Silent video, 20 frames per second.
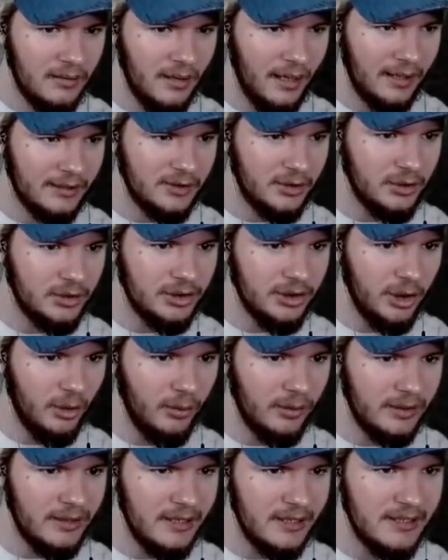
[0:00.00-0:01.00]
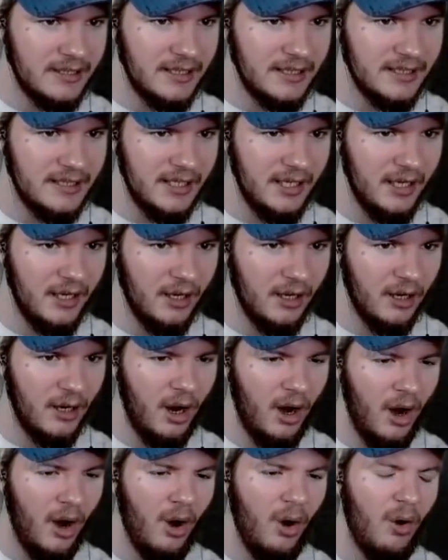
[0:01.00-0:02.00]
Not too sure what this is here.
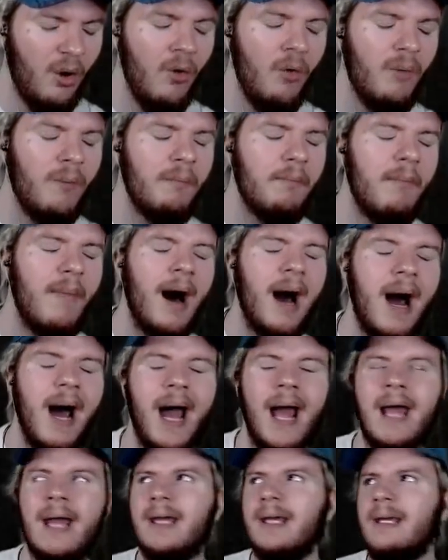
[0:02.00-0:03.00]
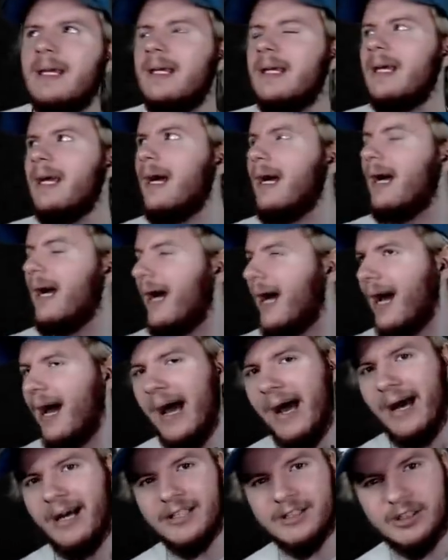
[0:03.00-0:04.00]
Oh my
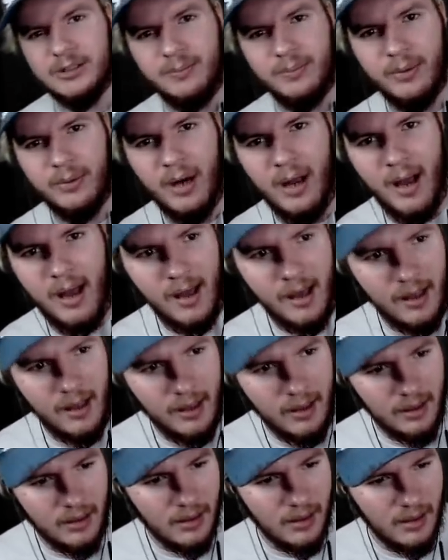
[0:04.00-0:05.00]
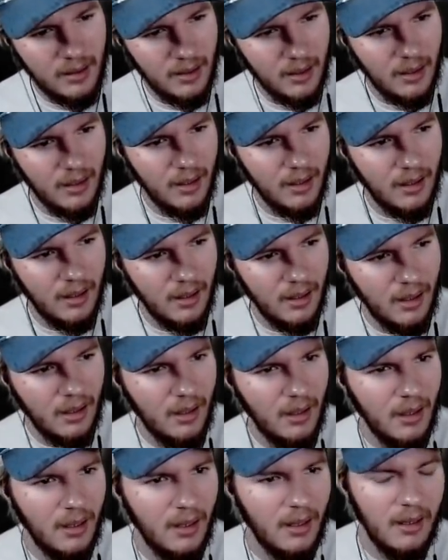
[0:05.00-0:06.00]
gosh, bruh.
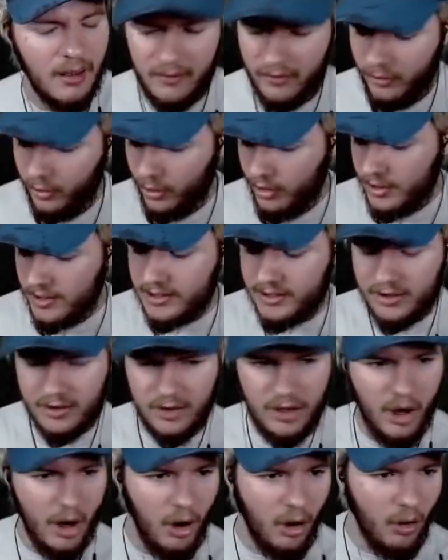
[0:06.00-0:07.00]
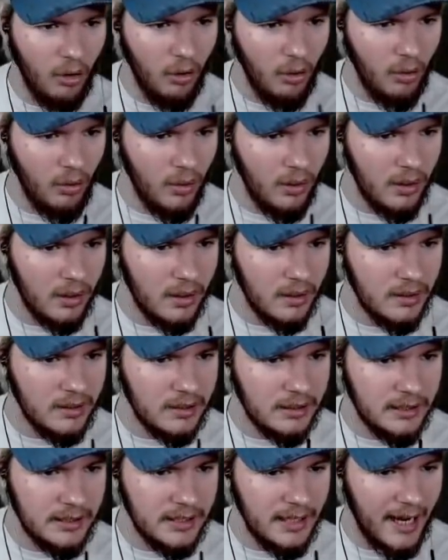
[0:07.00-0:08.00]
There is no
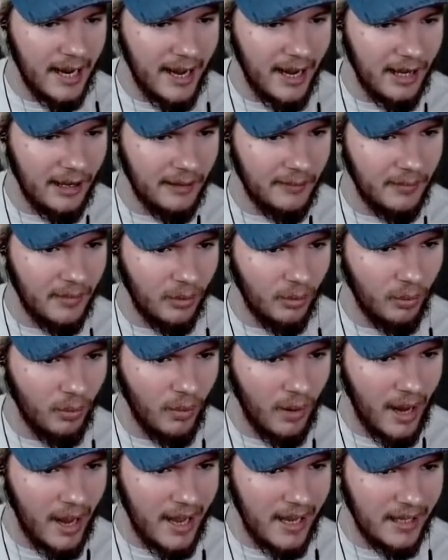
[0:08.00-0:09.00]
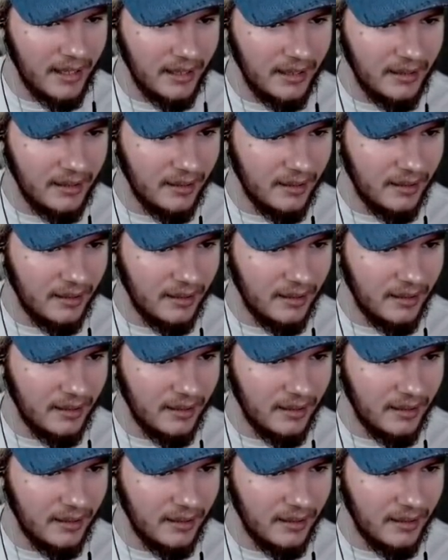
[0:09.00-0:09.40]
damn way.